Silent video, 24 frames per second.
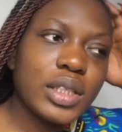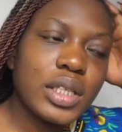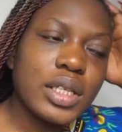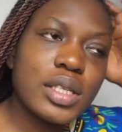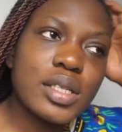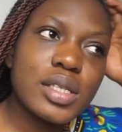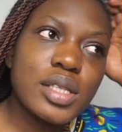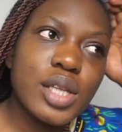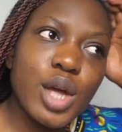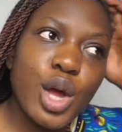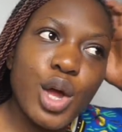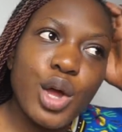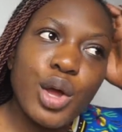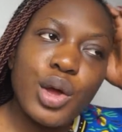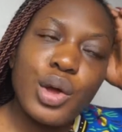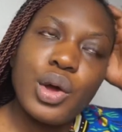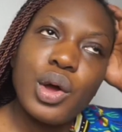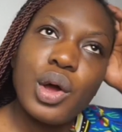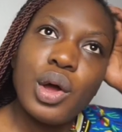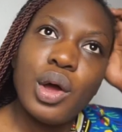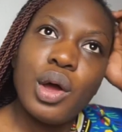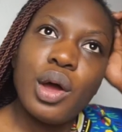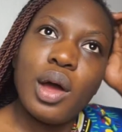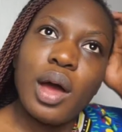So
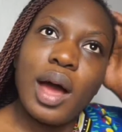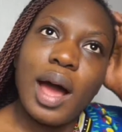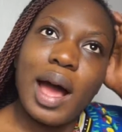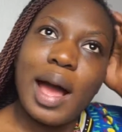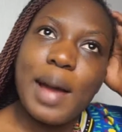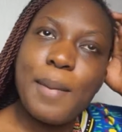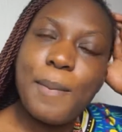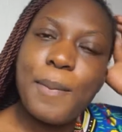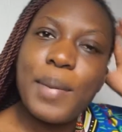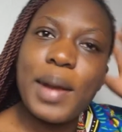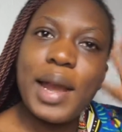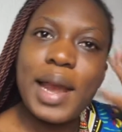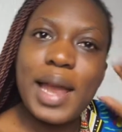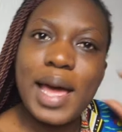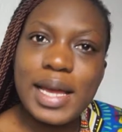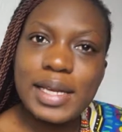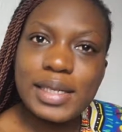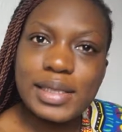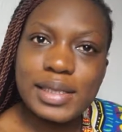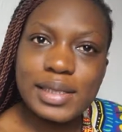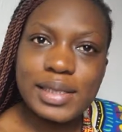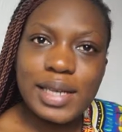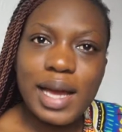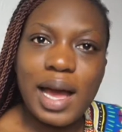I
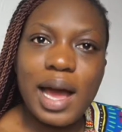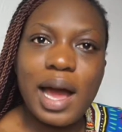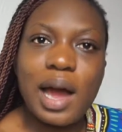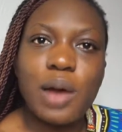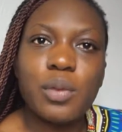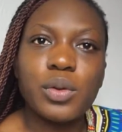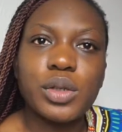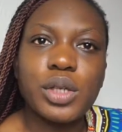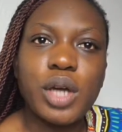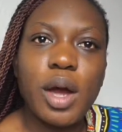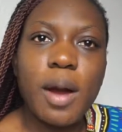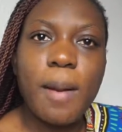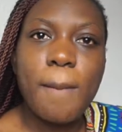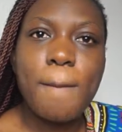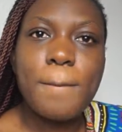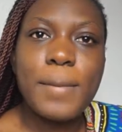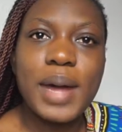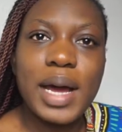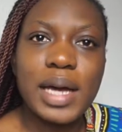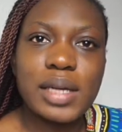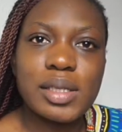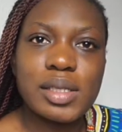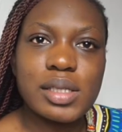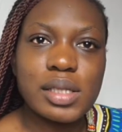planned that I would come
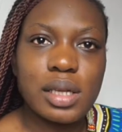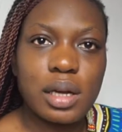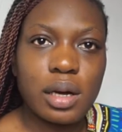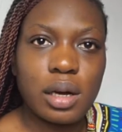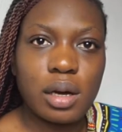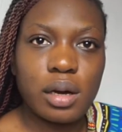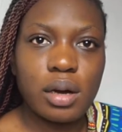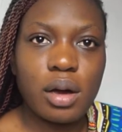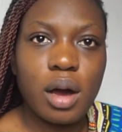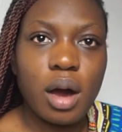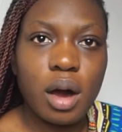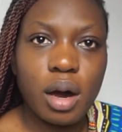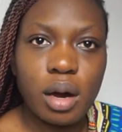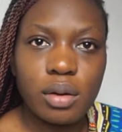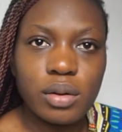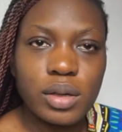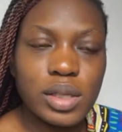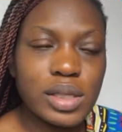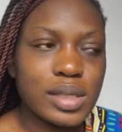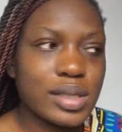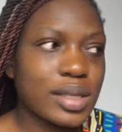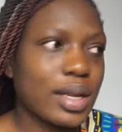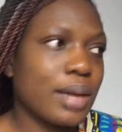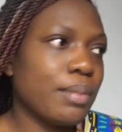back to Hull,
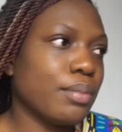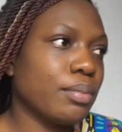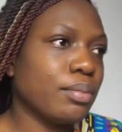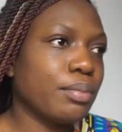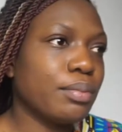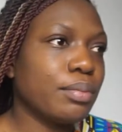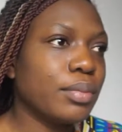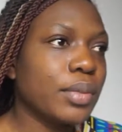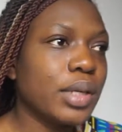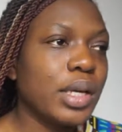because I'm